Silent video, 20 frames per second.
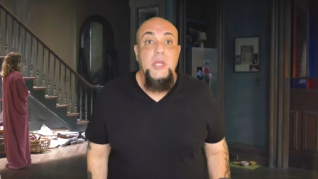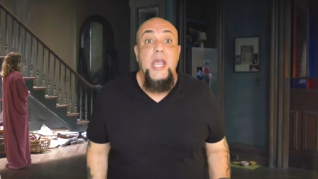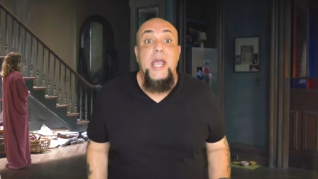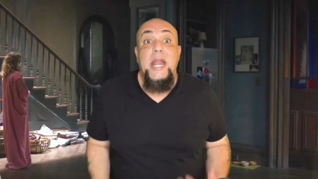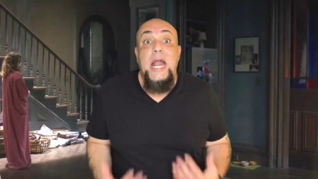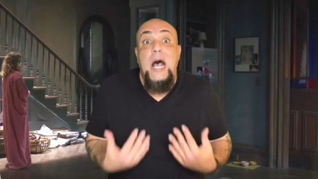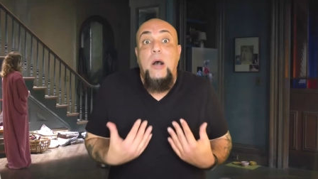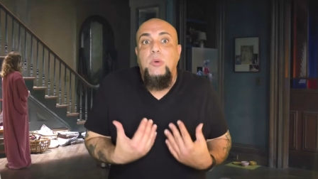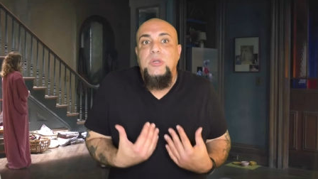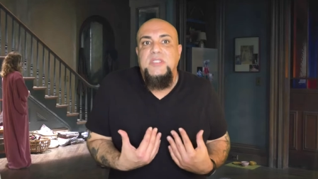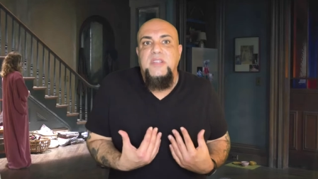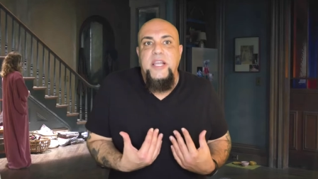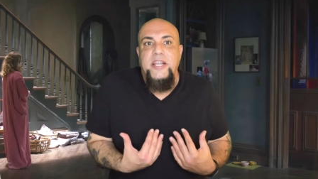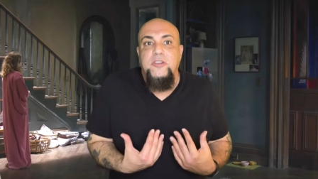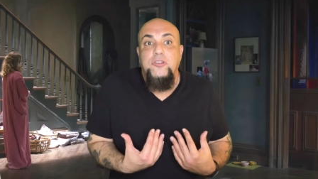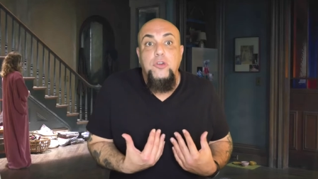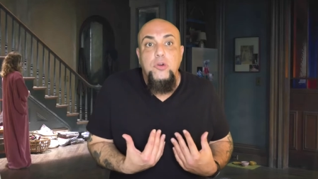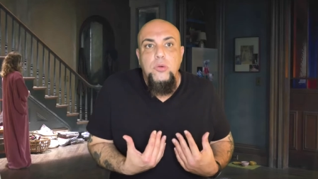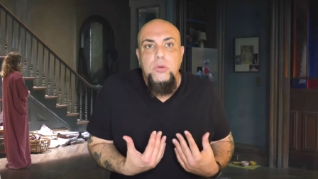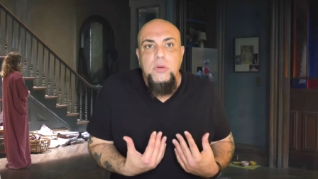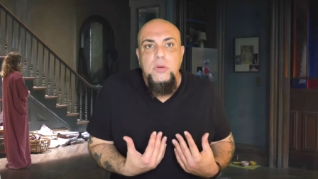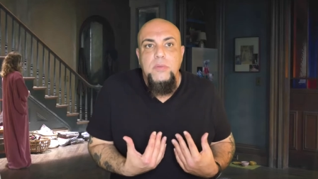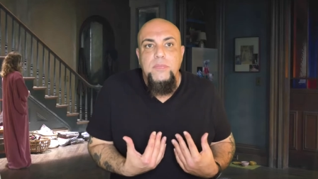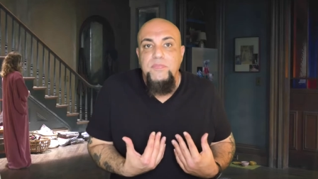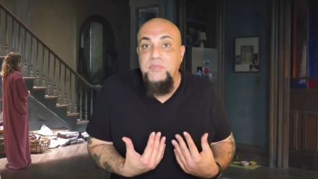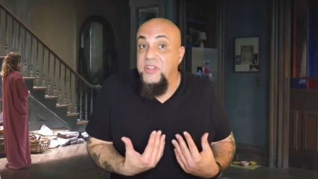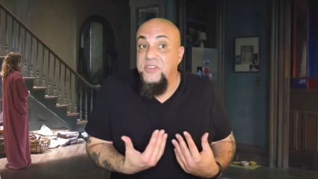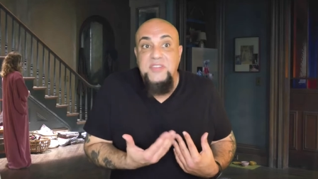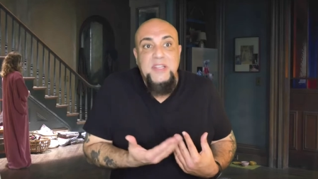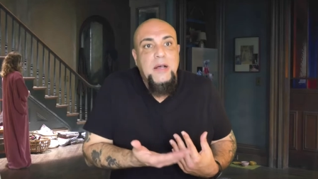and I was like, dude,
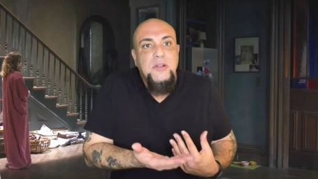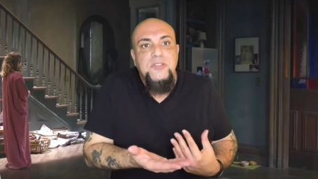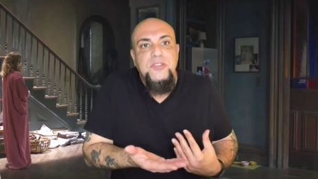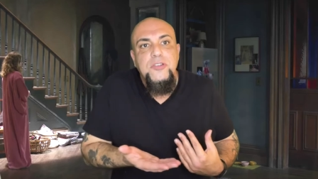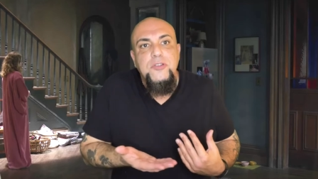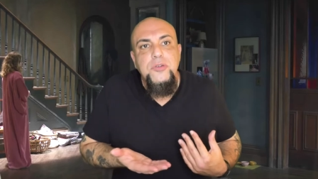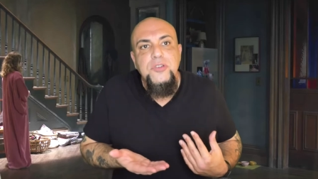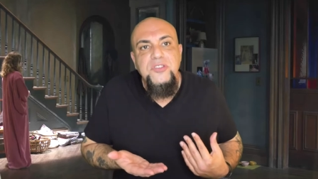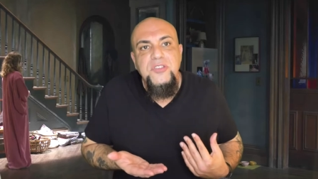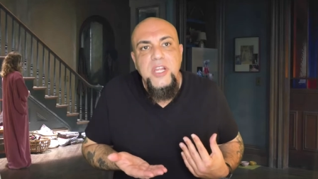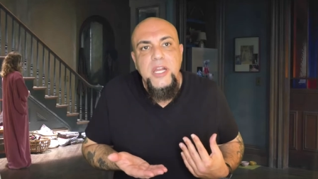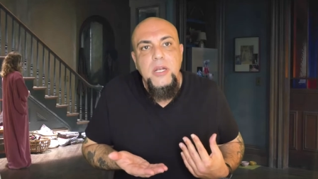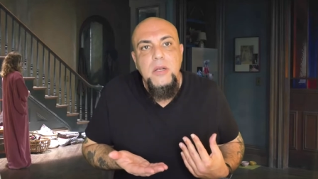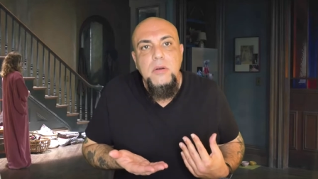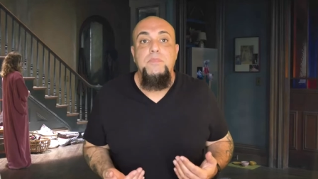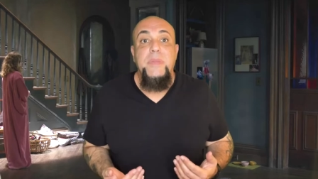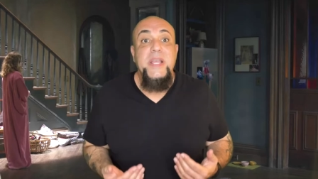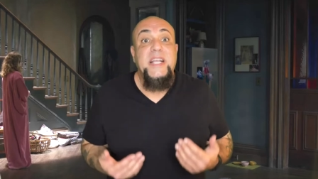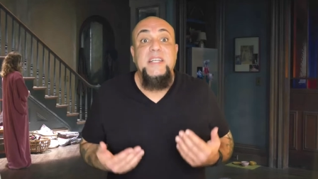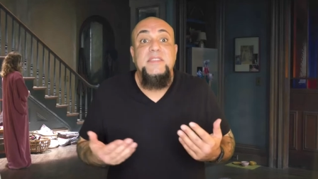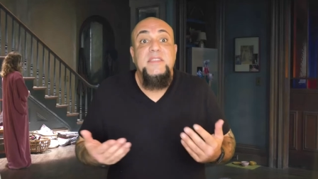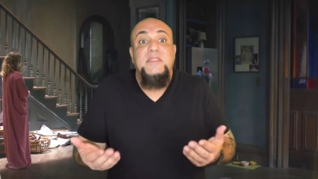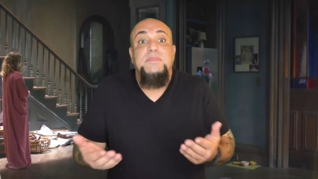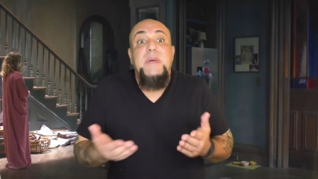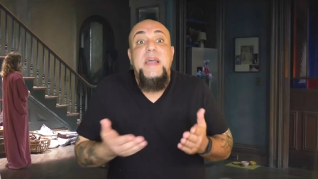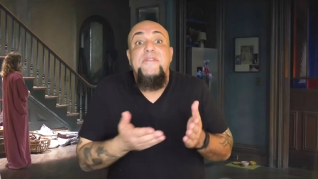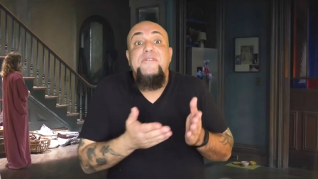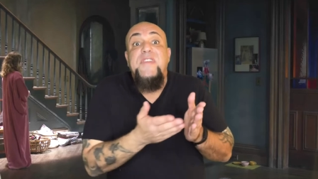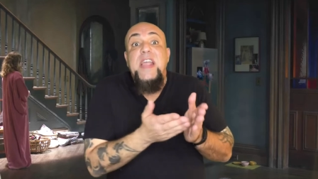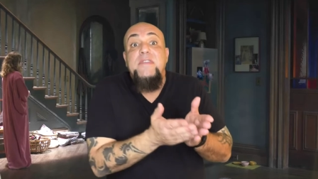this sounds interesting, because it's
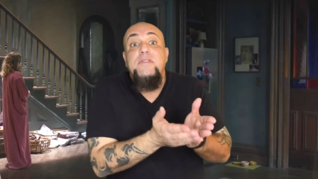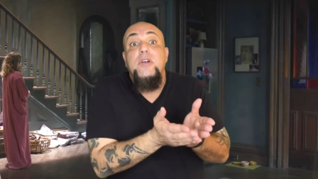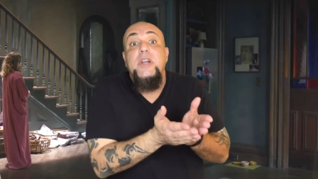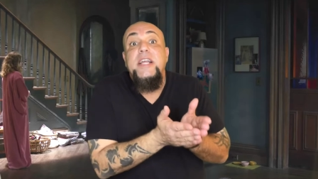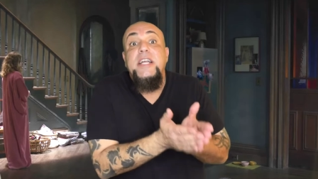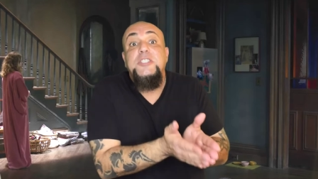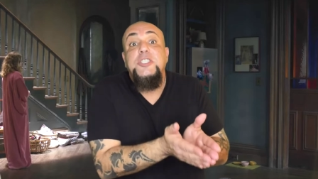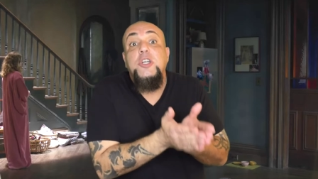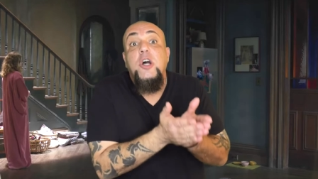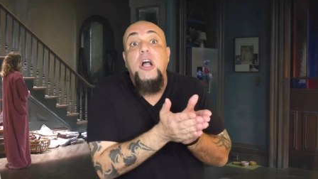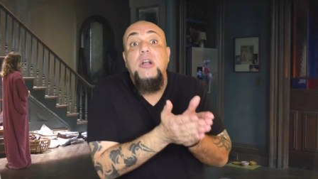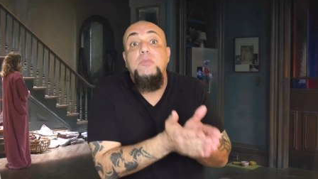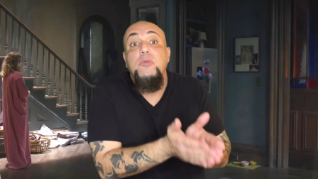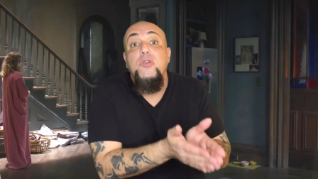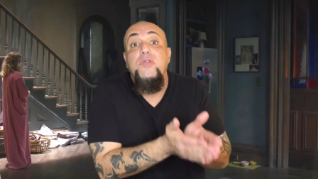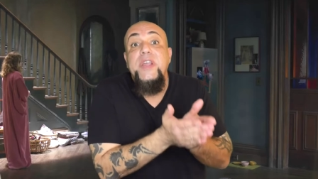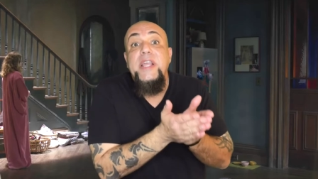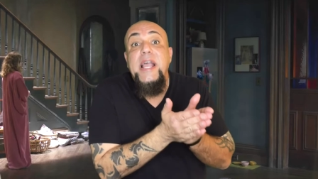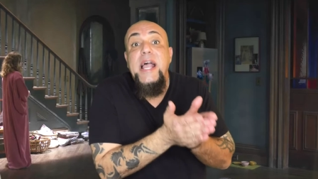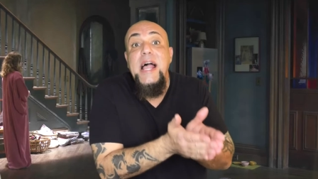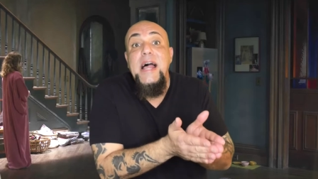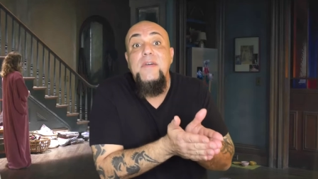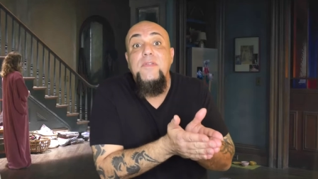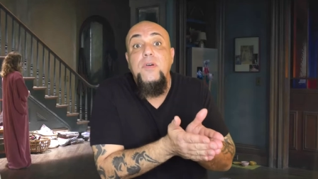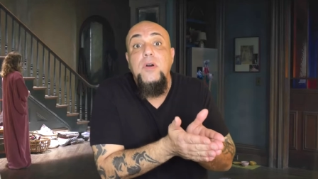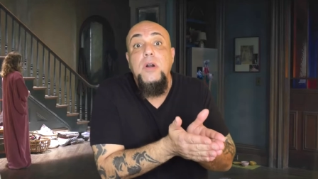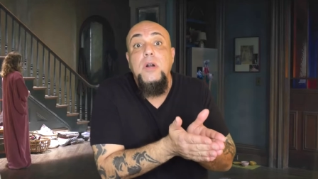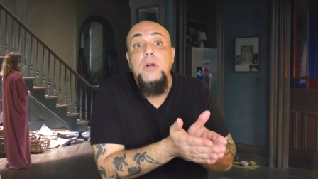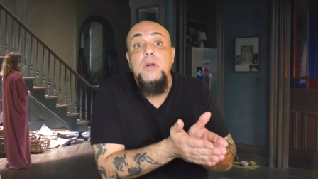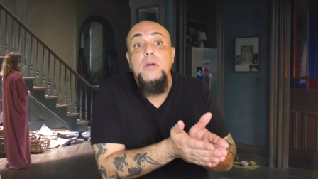my favorite Hitchcock movie
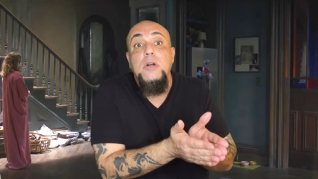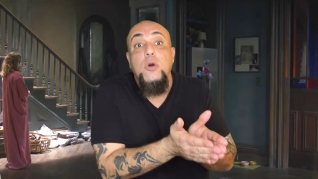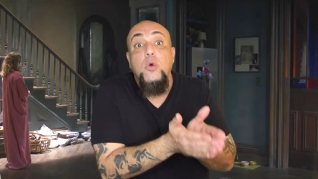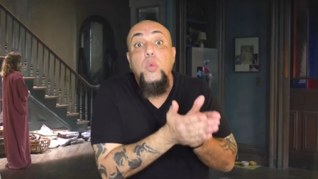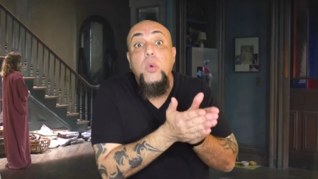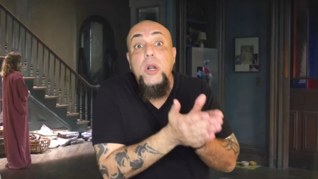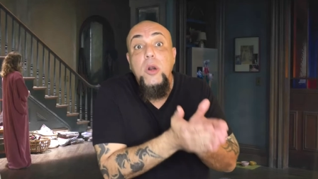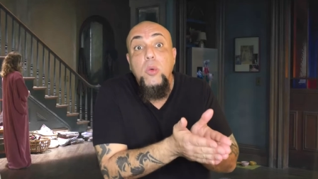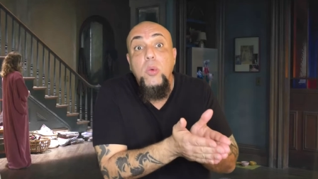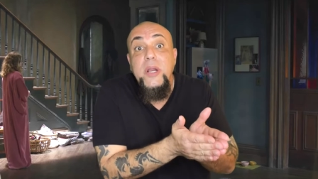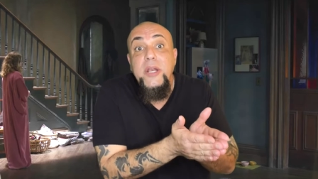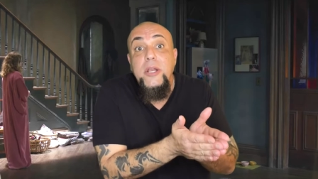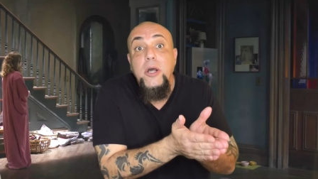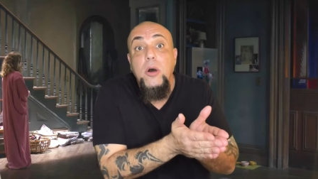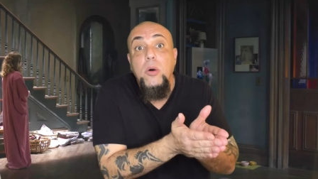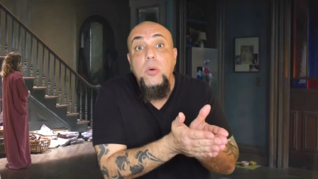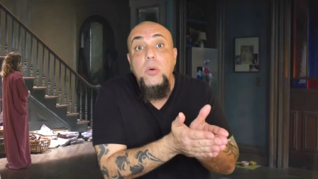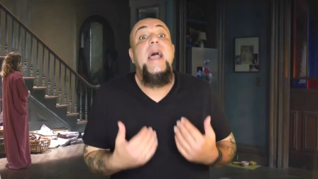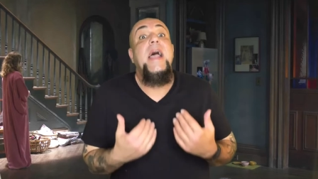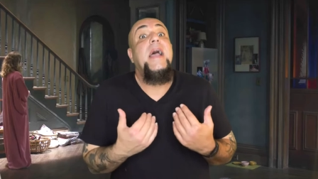ever, Rear Window.